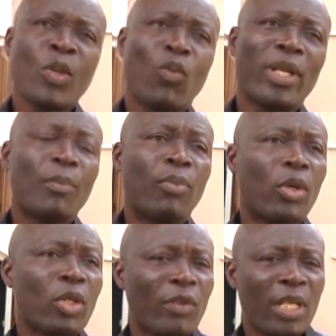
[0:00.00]
Well, the
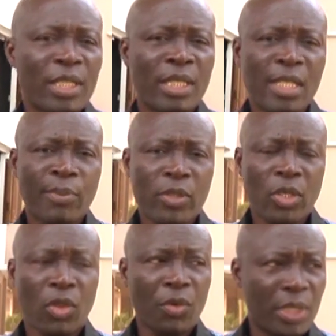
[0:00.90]
board of the National Sports
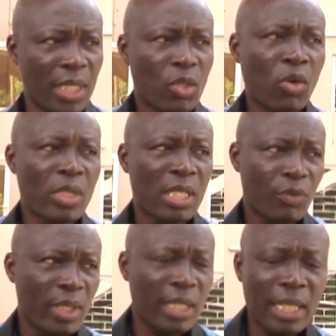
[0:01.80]
Authority is
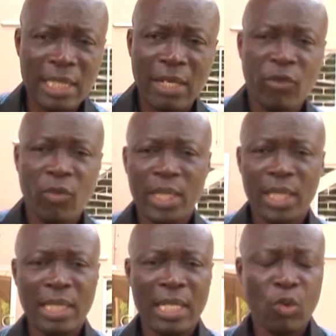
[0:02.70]
considering that. I
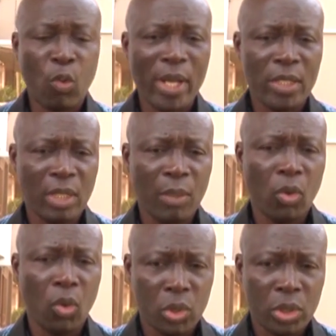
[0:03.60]
forwarded that request to the
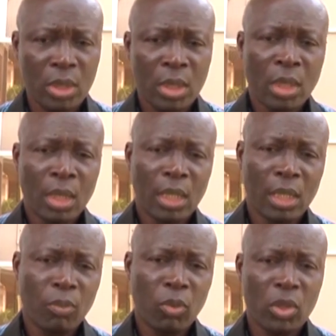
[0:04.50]
board, and
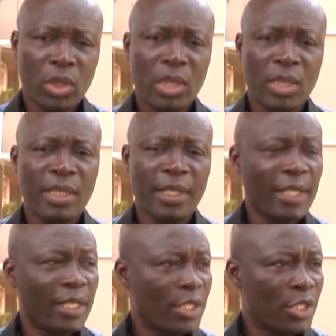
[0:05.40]
the board is
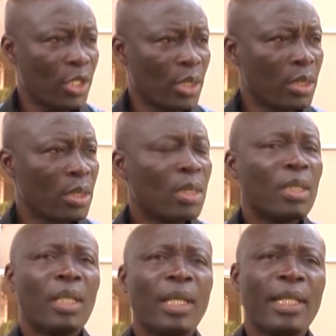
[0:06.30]
taking a decision.
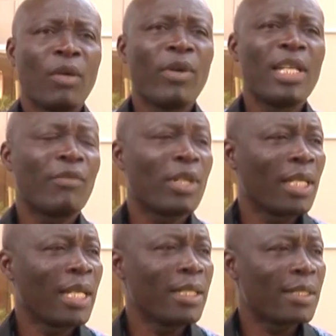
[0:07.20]
And then when they have
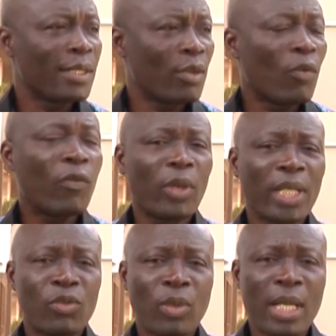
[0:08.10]
taken a decision, they will forward
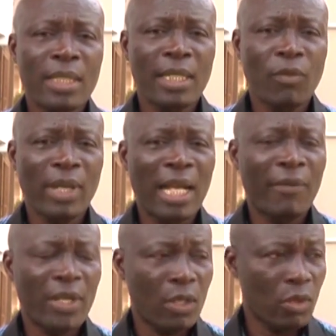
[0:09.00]
it to us, and then we can
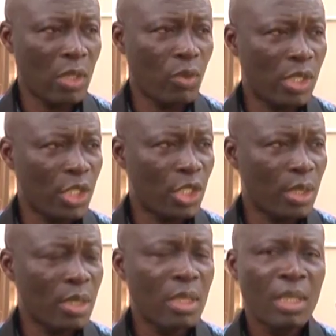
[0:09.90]
have a negotiation